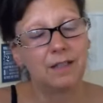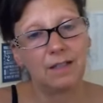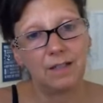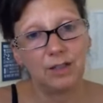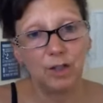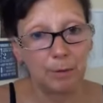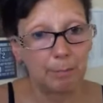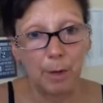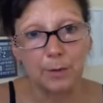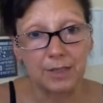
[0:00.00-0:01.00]
And you can
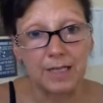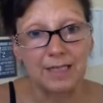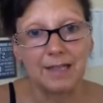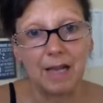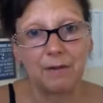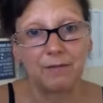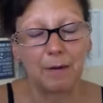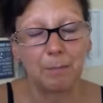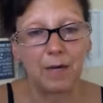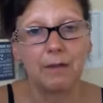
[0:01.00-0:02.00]
post things in that
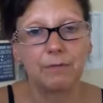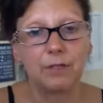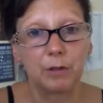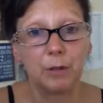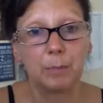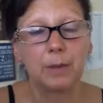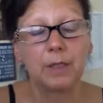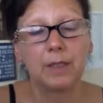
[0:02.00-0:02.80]
private group